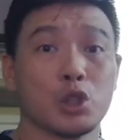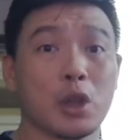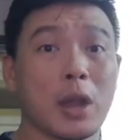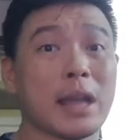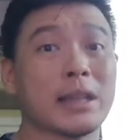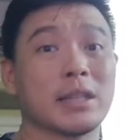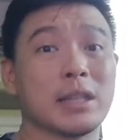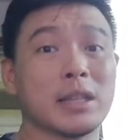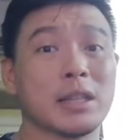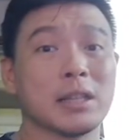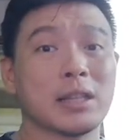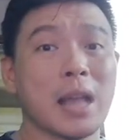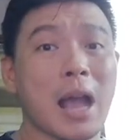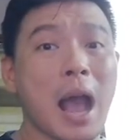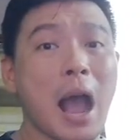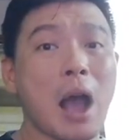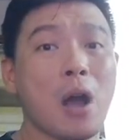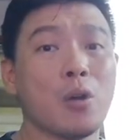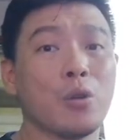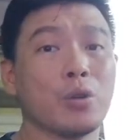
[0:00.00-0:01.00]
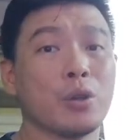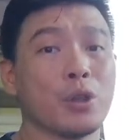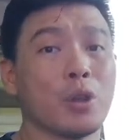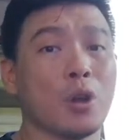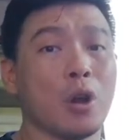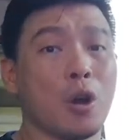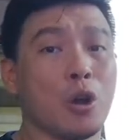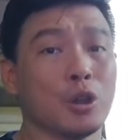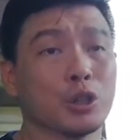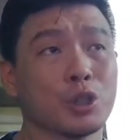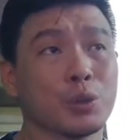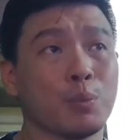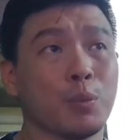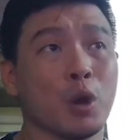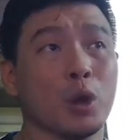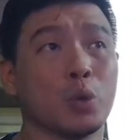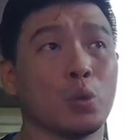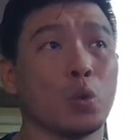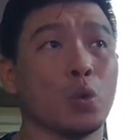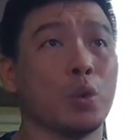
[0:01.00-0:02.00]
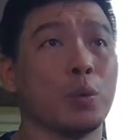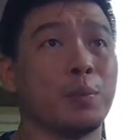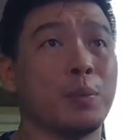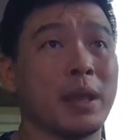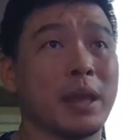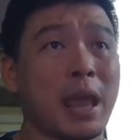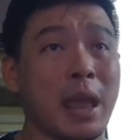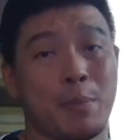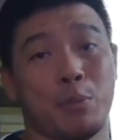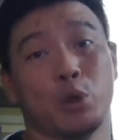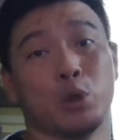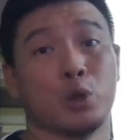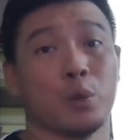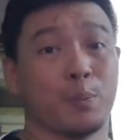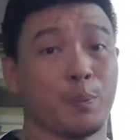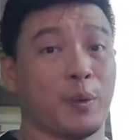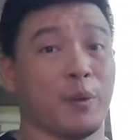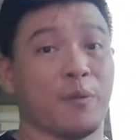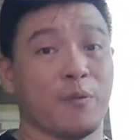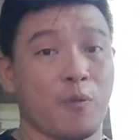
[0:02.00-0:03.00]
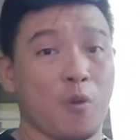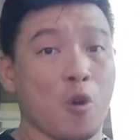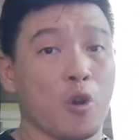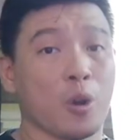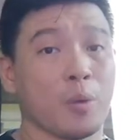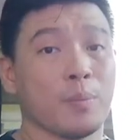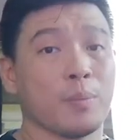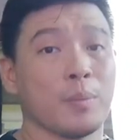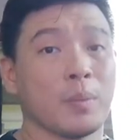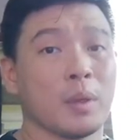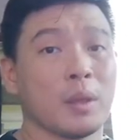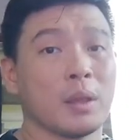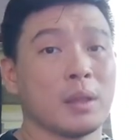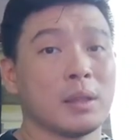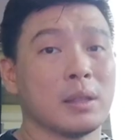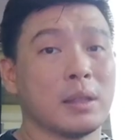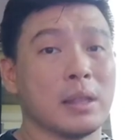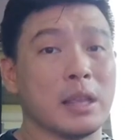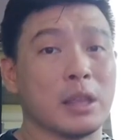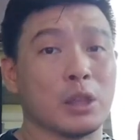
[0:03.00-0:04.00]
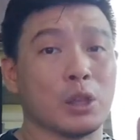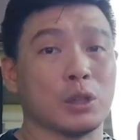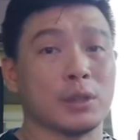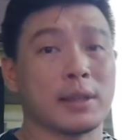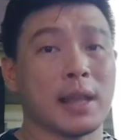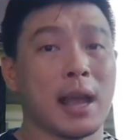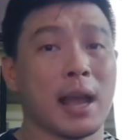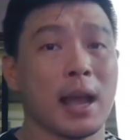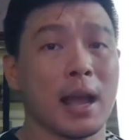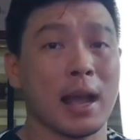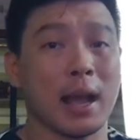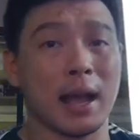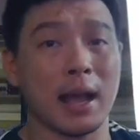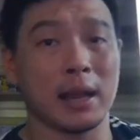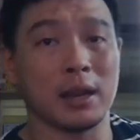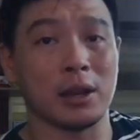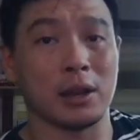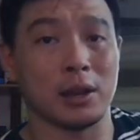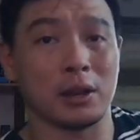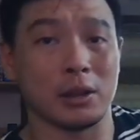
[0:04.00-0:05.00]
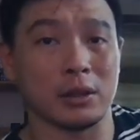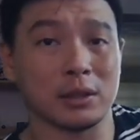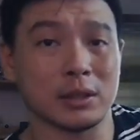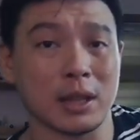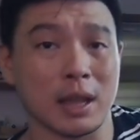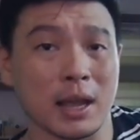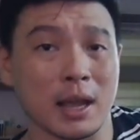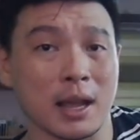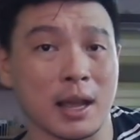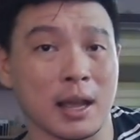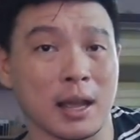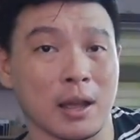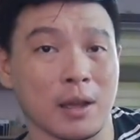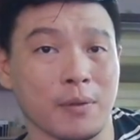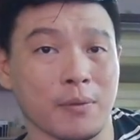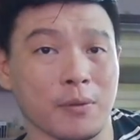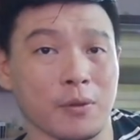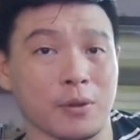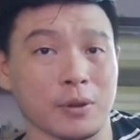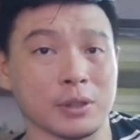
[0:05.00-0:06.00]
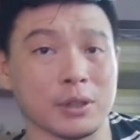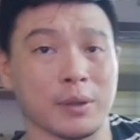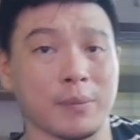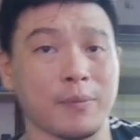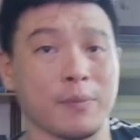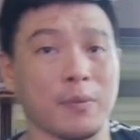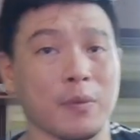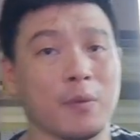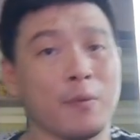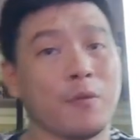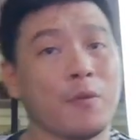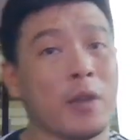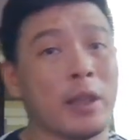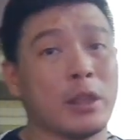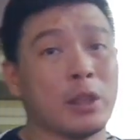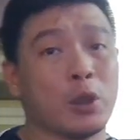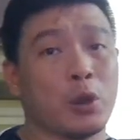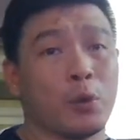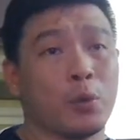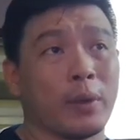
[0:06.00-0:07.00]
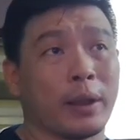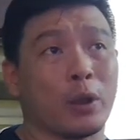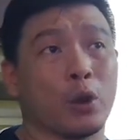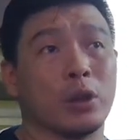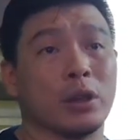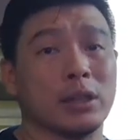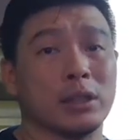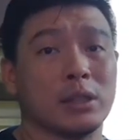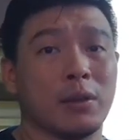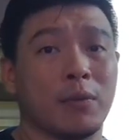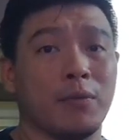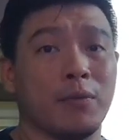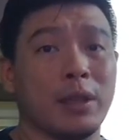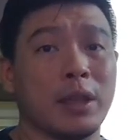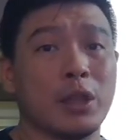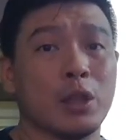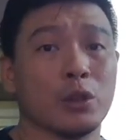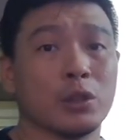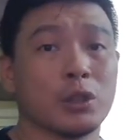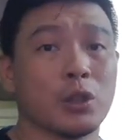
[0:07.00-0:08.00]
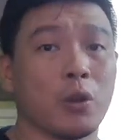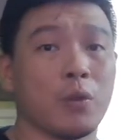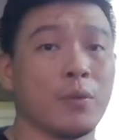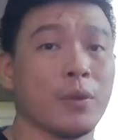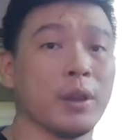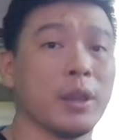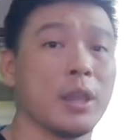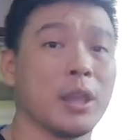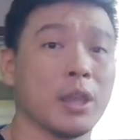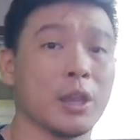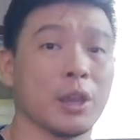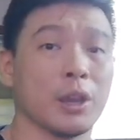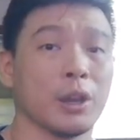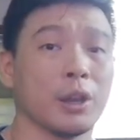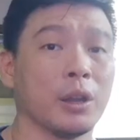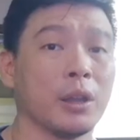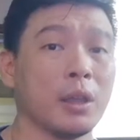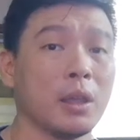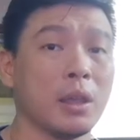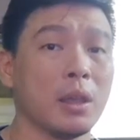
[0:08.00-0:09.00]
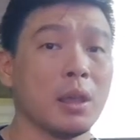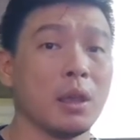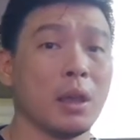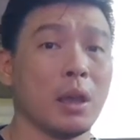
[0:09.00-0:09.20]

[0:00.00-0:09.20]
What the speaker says: So guys, this is how yung Obsbot would be able to perform dito sa, of course, when you're recording some videos over here.